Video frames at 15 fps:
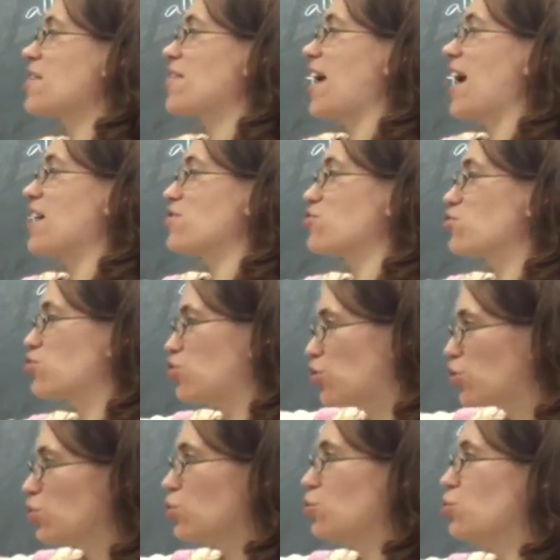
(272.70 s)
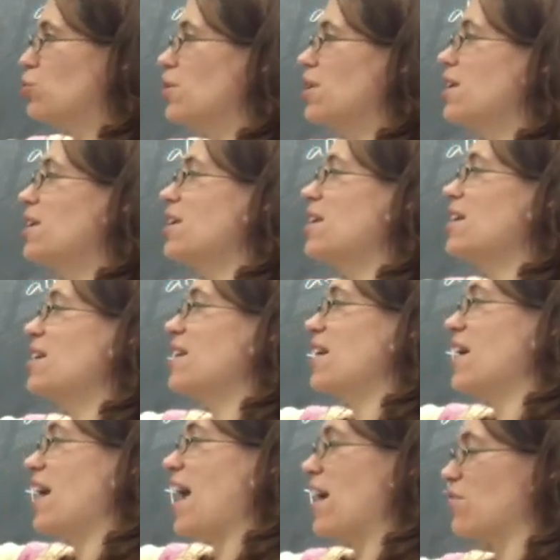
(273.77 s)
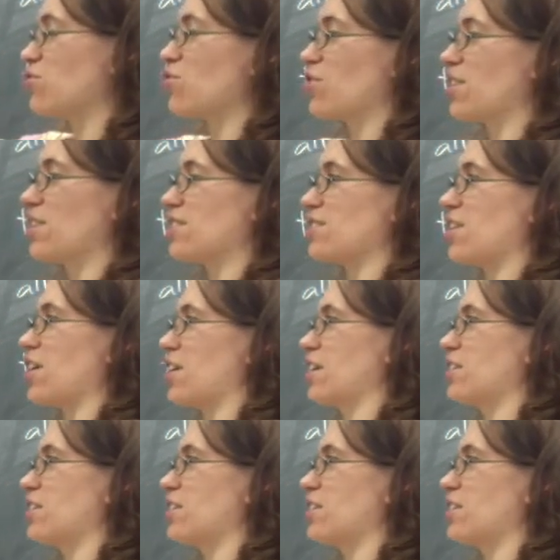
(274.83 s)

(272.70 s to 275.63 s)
that 2 entries are